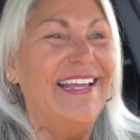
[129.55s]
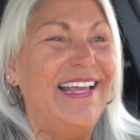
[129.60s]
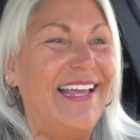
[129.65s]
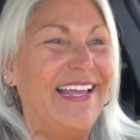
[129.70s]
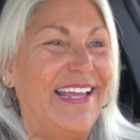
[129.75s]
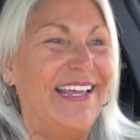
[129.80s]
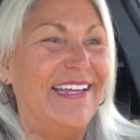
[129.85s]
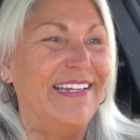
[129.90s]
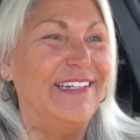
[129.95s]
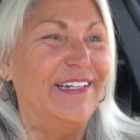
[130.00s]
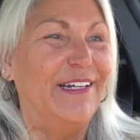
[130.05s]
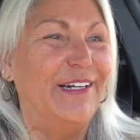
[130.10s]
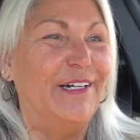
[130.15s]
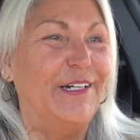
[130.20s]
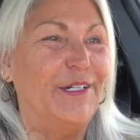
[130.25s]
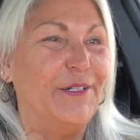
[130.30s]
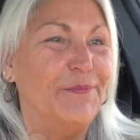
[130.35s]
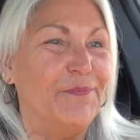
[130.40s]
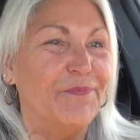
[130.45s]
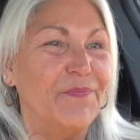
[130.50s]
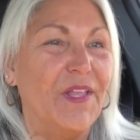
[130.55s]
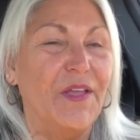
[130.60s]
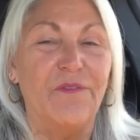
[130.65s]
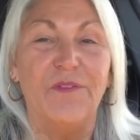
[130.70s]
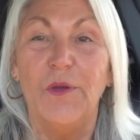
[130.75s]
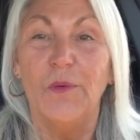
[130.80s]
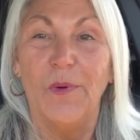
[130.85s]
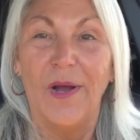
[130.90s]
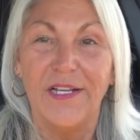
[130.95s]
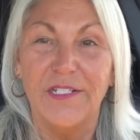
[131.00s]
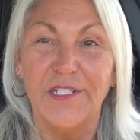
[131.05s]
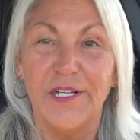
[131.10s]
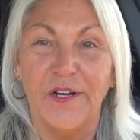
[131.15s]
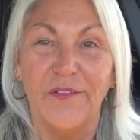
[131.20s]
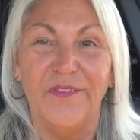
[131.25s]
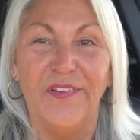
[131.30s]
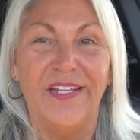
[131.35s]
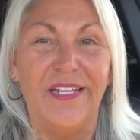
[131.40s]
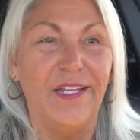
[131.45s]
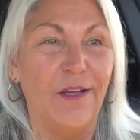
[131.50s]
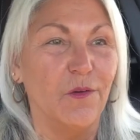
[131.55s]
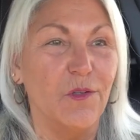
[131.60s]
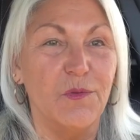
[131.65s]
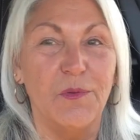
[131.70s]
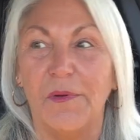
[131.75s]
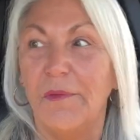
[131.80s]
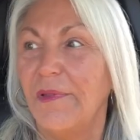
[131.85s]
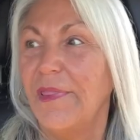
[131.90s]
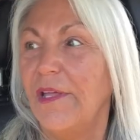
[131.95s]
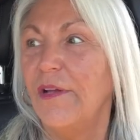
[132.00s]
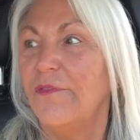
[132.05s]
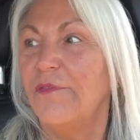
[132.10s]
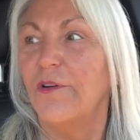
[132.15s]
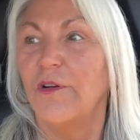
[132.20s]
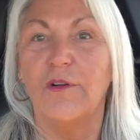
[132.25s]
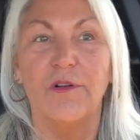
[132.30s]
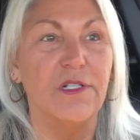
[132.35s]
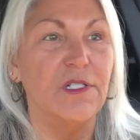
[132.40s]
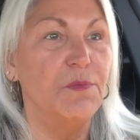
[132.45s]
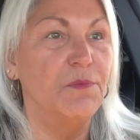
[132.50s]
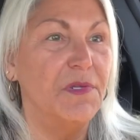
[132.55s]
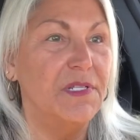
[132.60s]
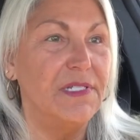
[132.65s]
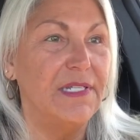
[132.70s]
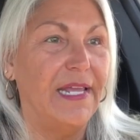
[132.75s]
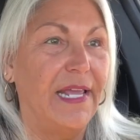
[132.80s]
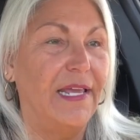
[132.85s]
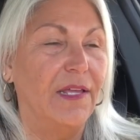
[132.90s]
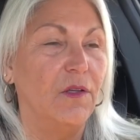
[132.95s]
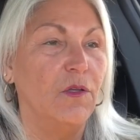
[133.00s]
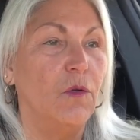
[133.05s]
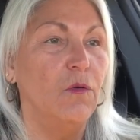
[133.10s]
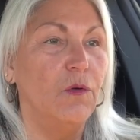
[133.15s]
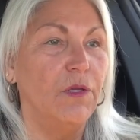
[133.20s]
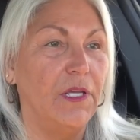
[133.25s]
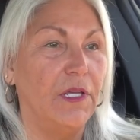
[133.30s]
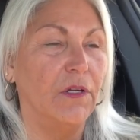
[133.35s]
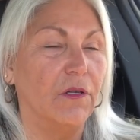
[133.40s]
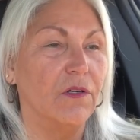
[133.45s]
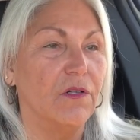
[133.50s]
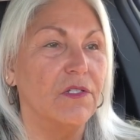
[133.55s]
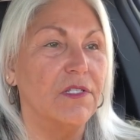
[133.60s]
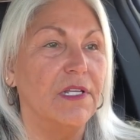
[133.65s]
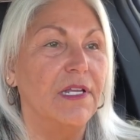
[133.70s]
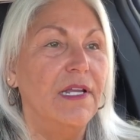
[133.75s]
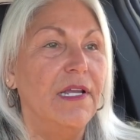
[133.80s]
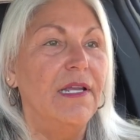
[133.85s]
And if you watched our videos, we were there for Christmas and New Year's.